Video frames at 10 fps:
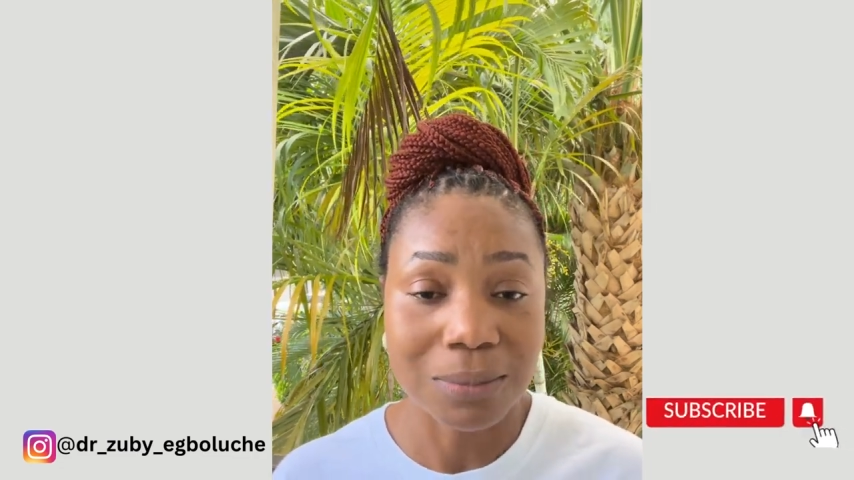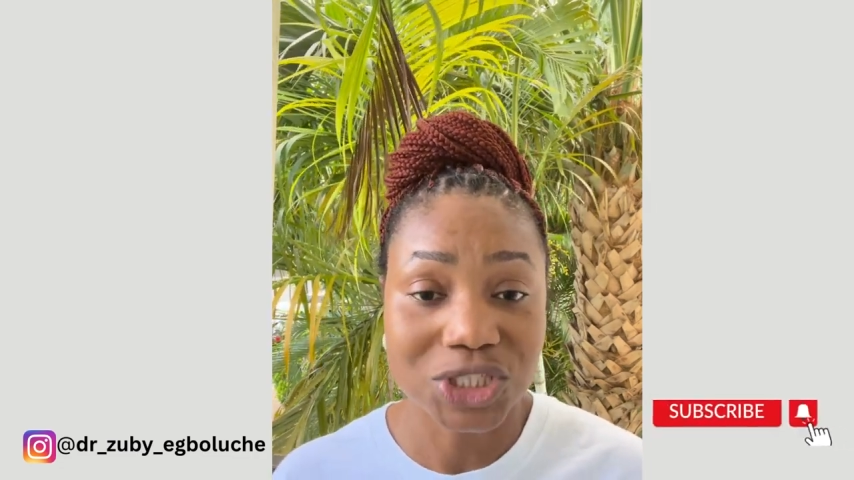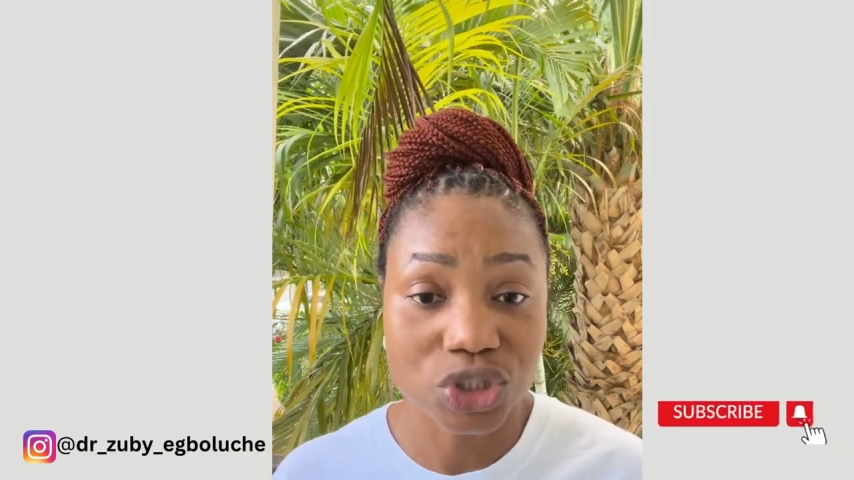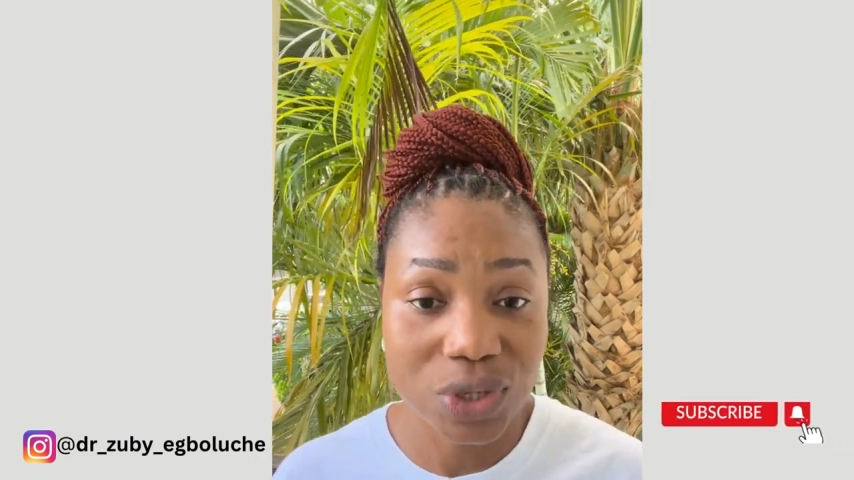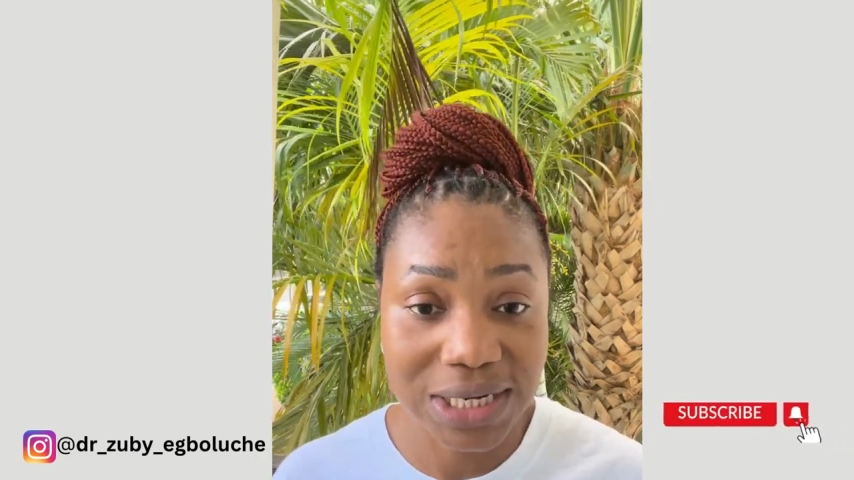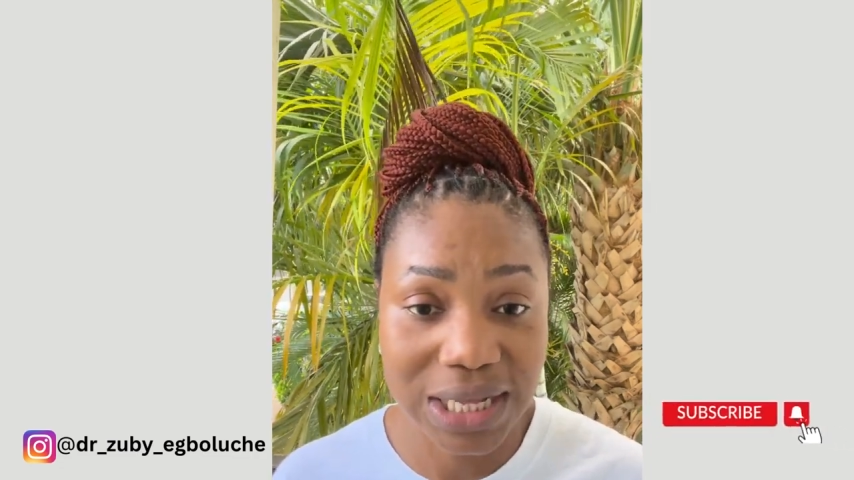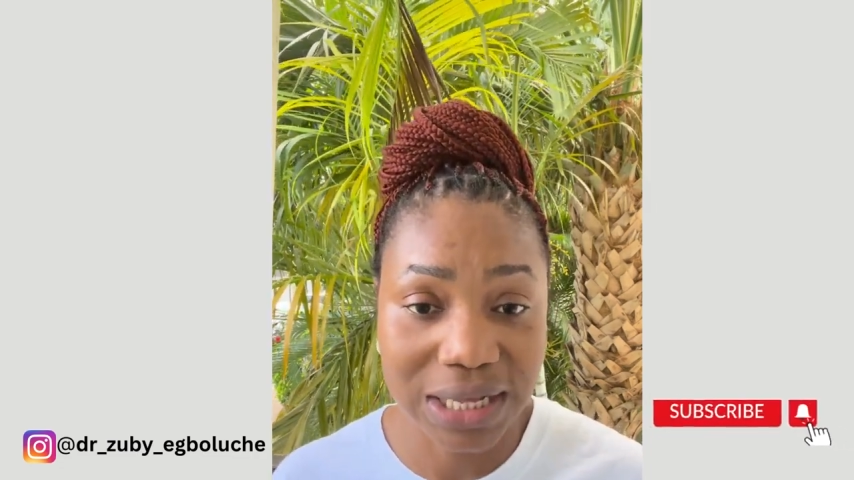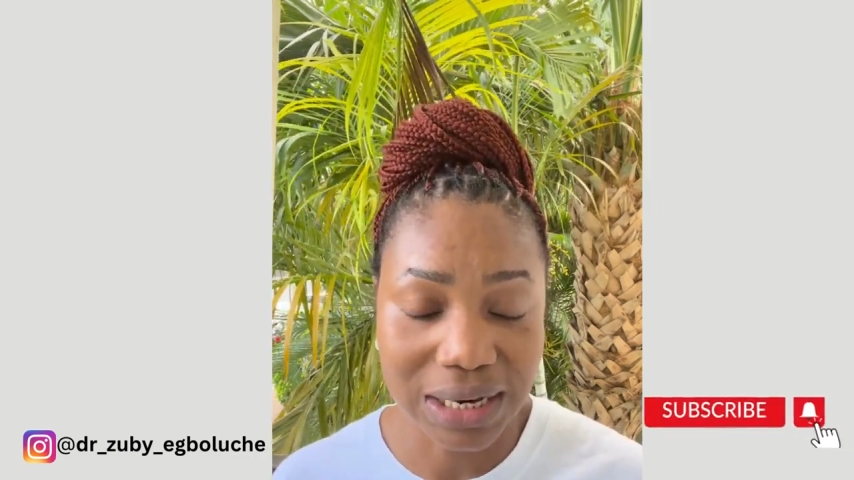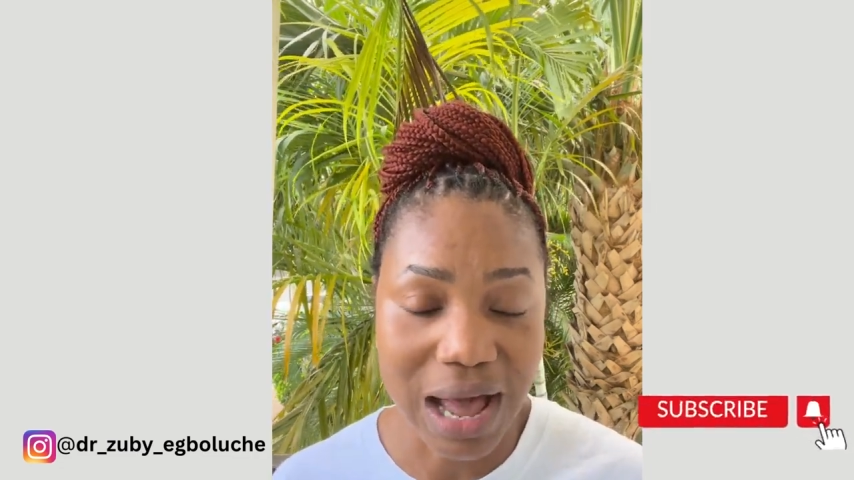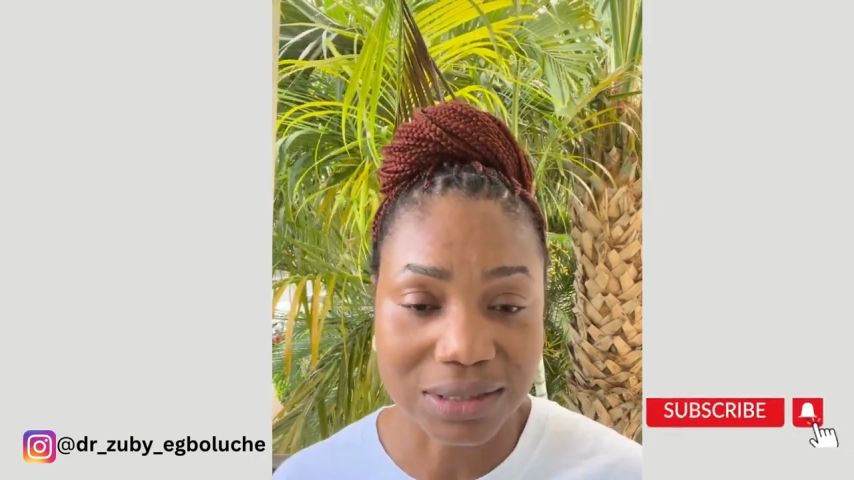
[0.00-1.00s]
training
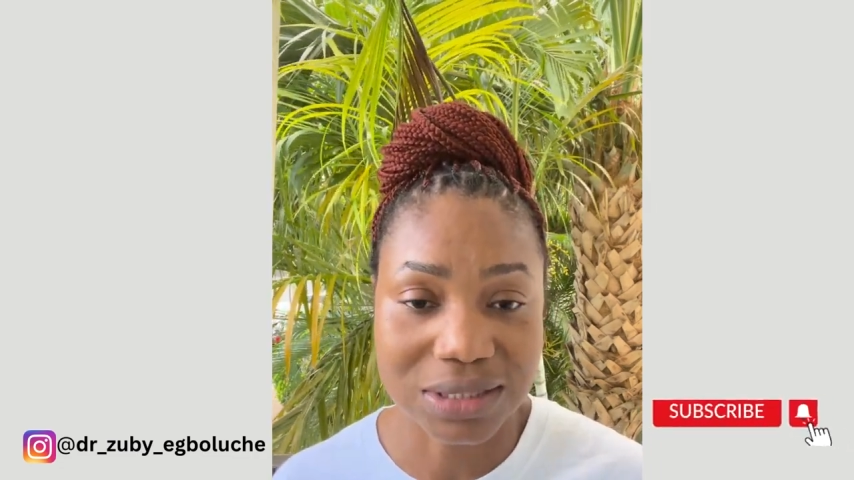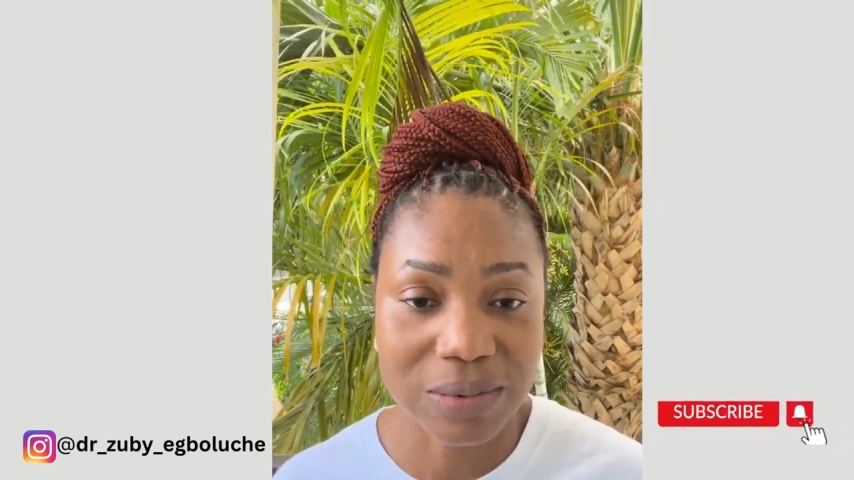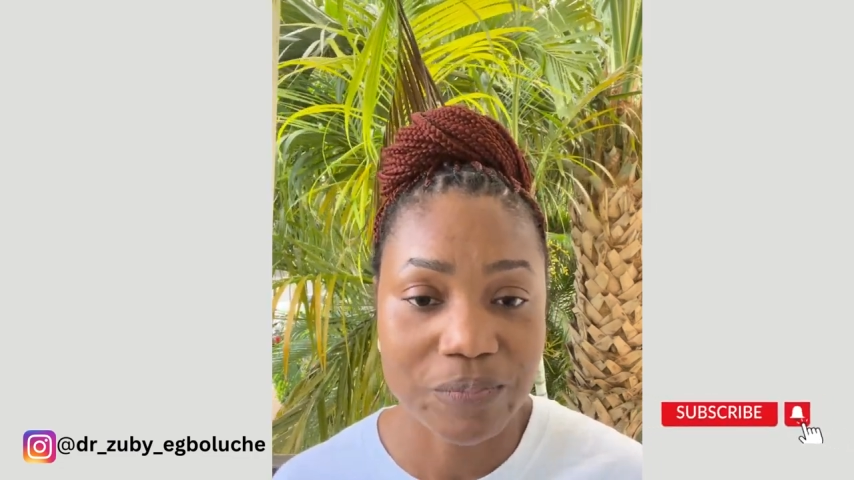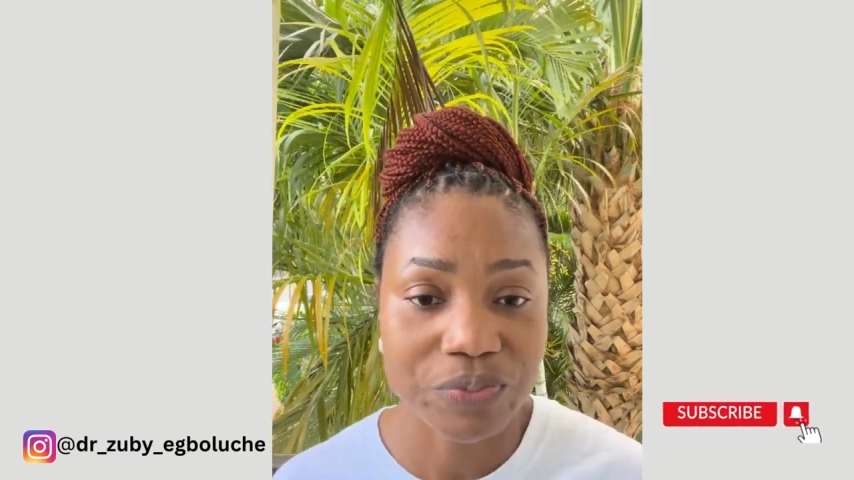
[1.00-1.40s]
class